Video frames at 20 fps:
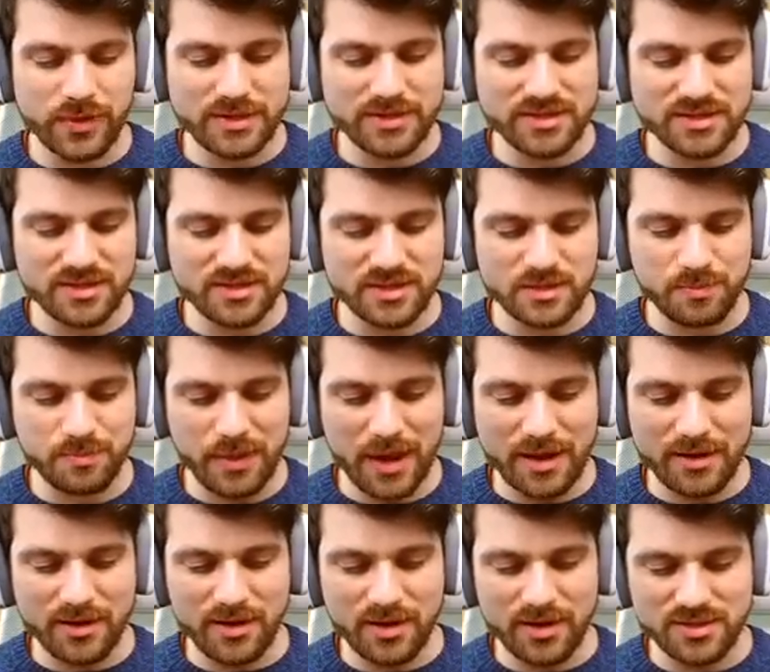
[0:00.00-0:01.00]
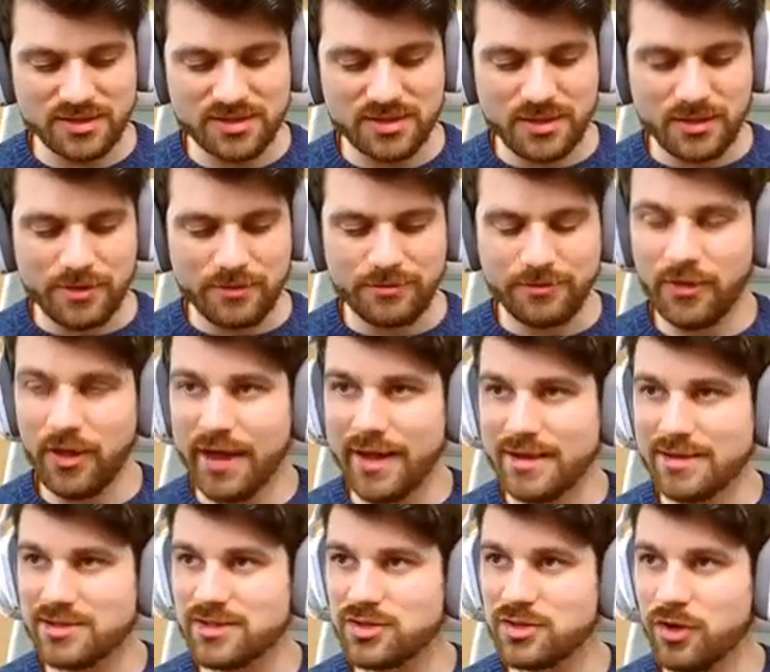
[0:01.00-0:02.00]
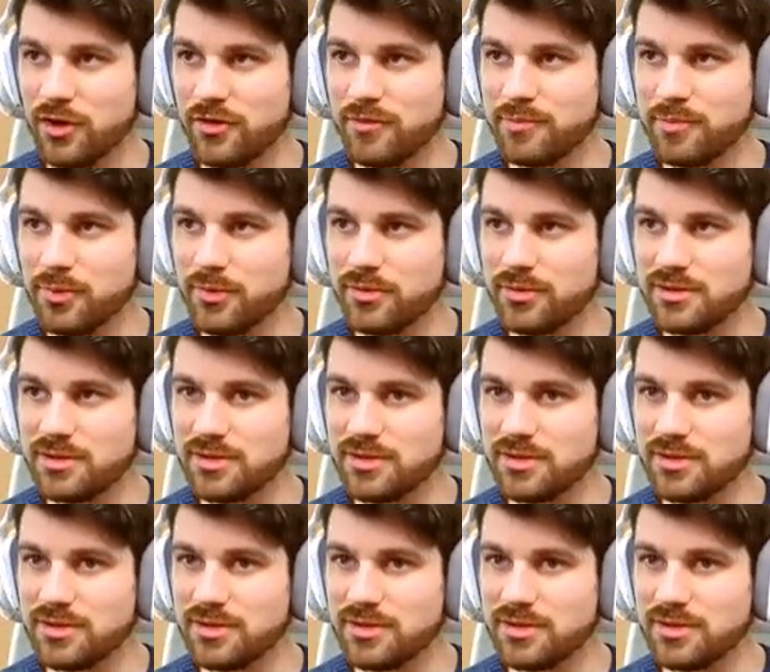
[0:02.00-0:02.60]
Sun's badass flying surfboard.